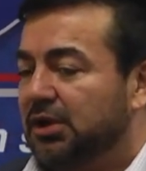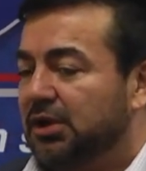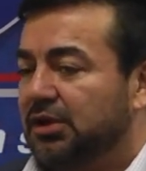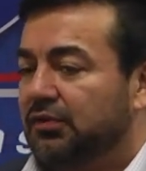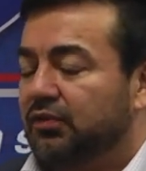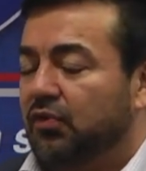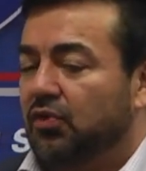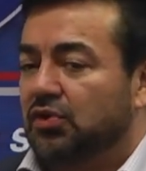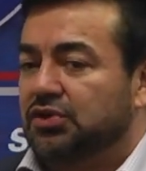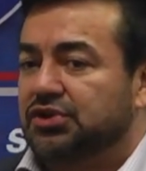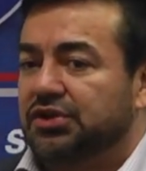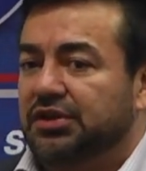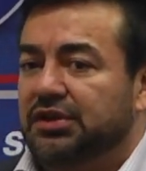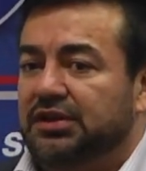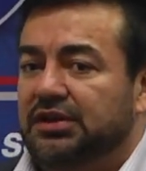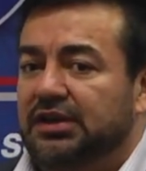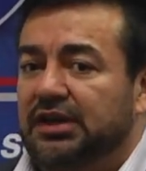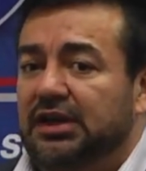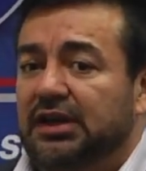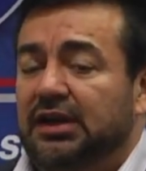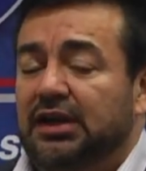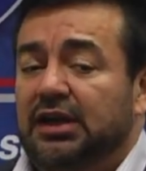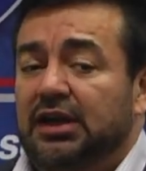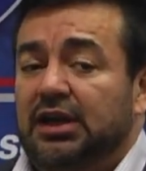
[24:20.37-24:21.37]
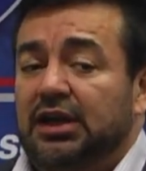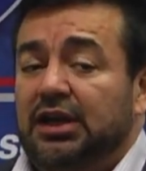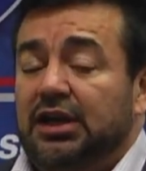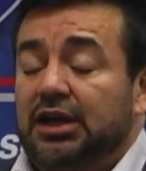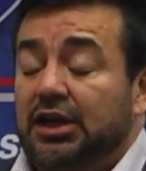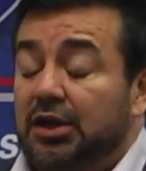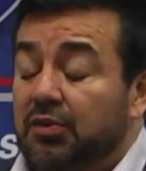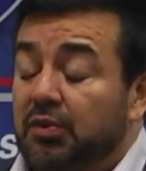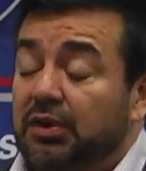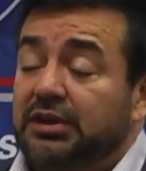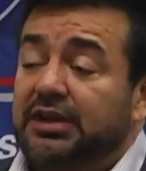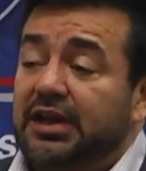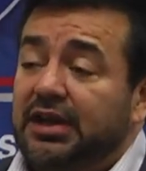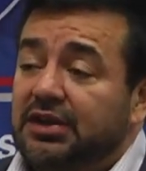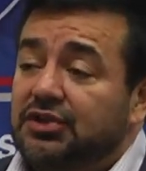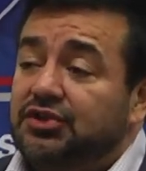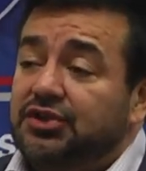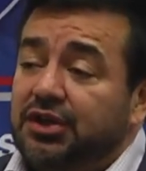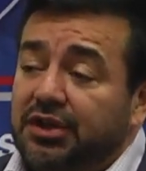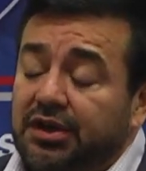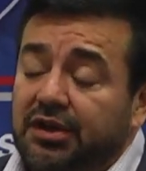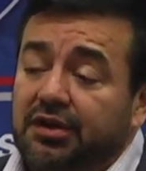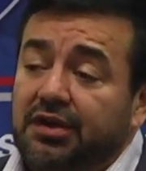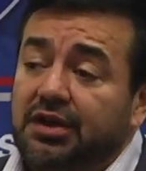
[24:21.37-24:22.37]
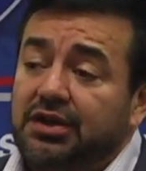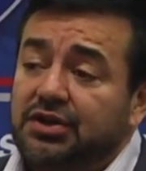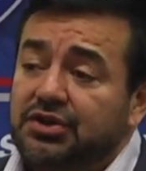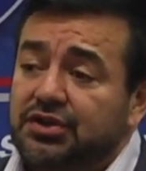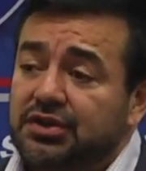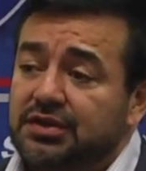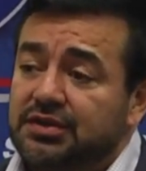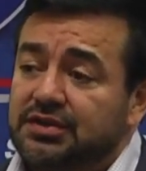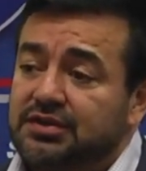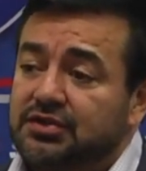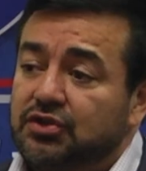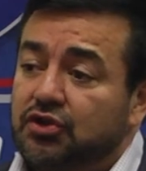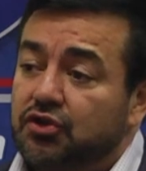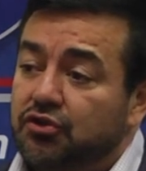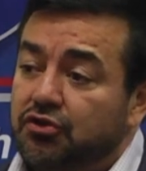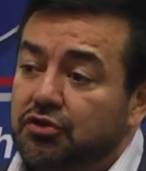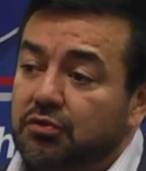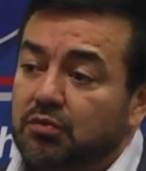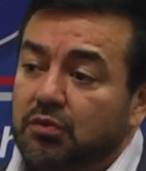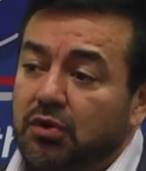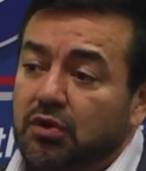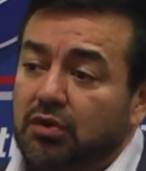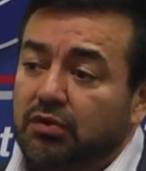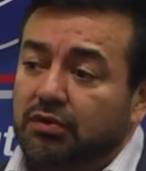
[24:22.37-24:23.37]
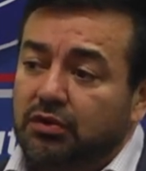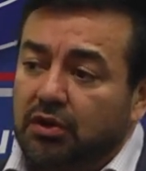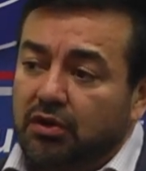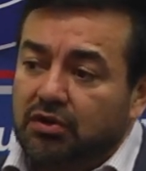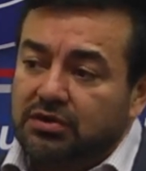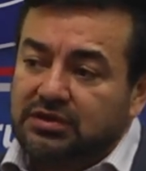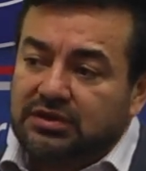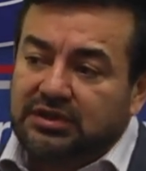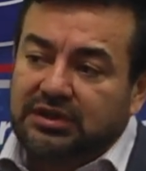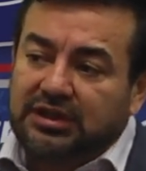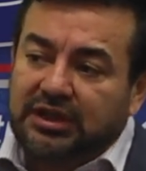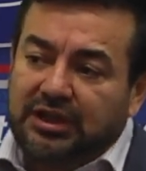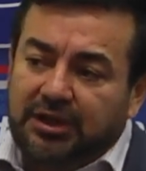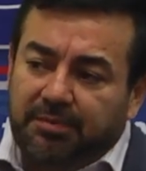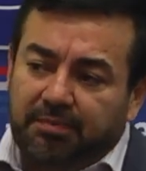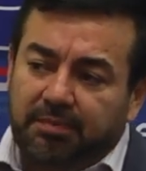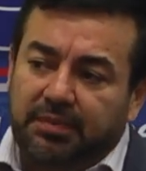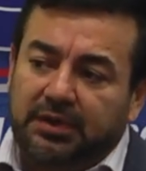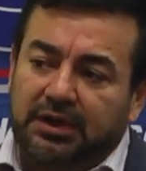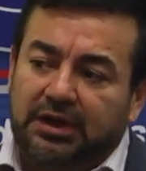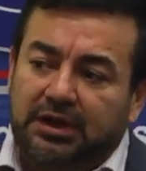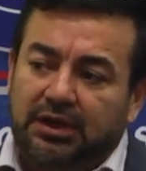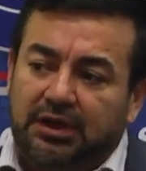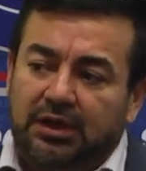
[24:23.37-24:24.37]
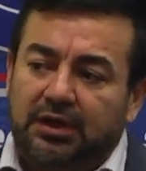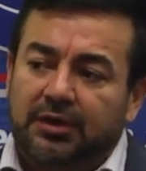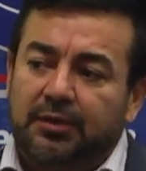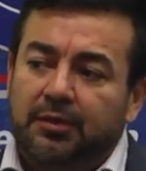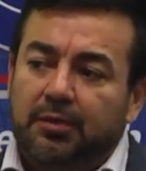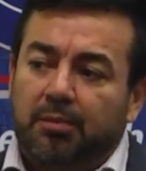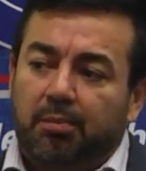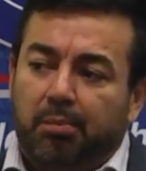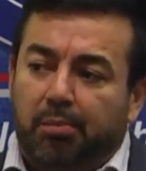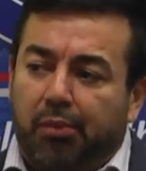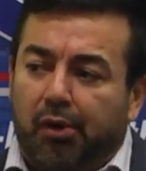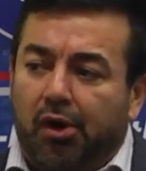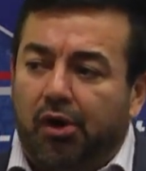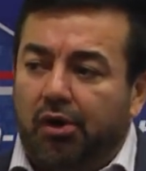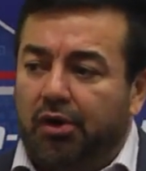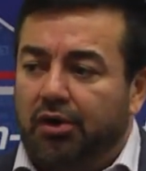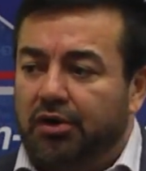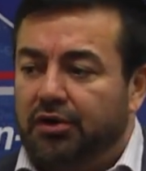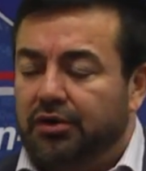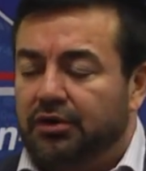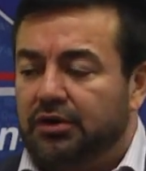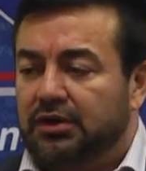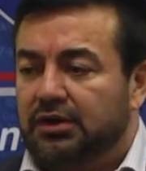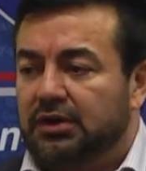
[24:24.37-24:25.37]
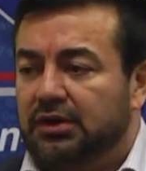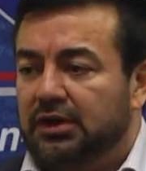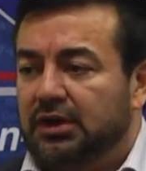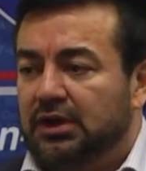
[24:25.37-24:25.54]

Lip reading: Unfortunately, it will take generations to remove those deeply burned